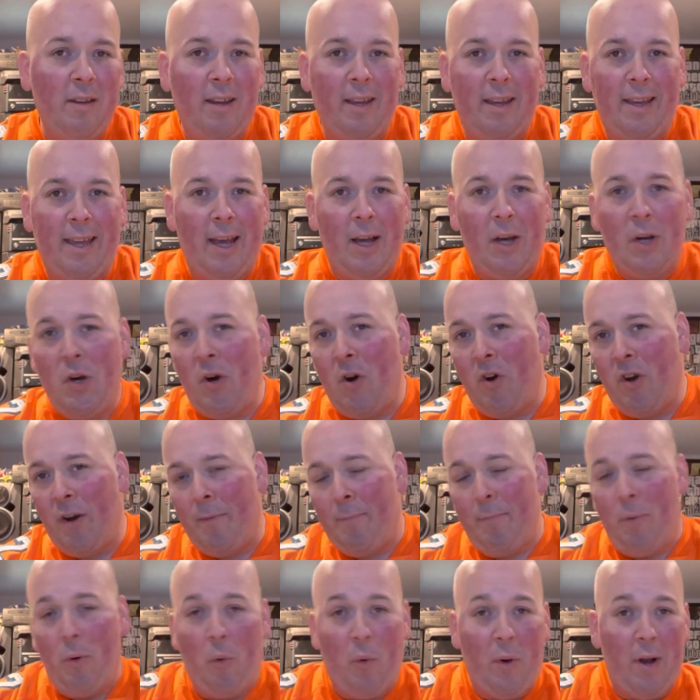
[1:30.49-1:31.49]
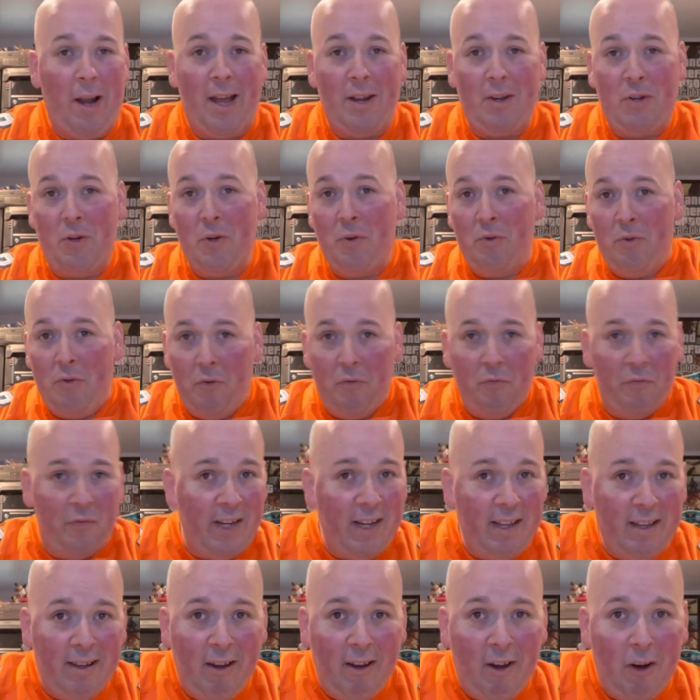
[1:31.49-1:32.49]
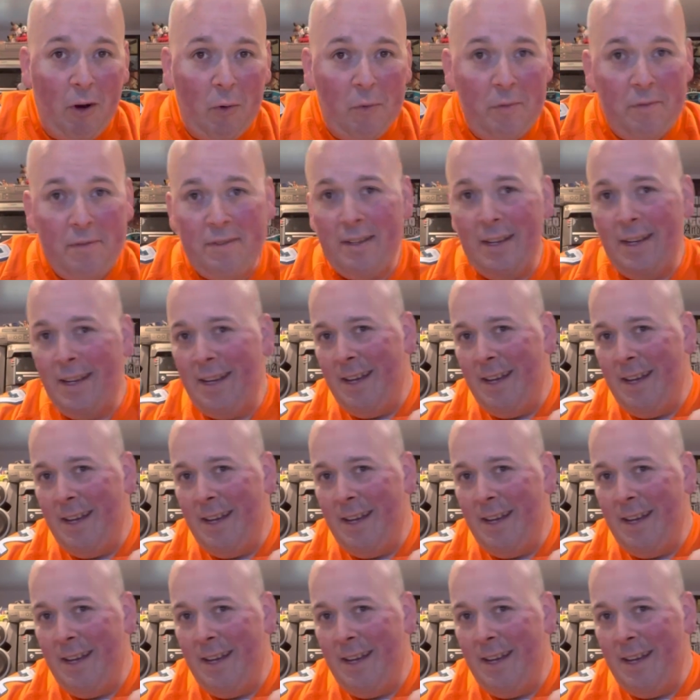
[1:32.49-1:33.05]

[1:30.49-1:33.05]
get caught up on when I do new videos.